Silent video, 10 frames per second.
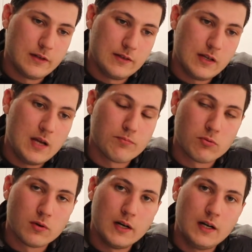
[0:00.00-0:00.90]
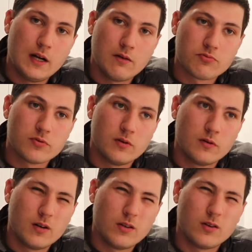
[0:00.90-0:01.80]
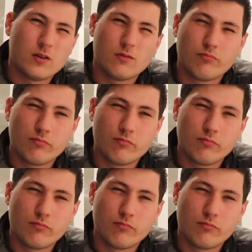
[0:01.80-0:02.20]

It's April right now, so another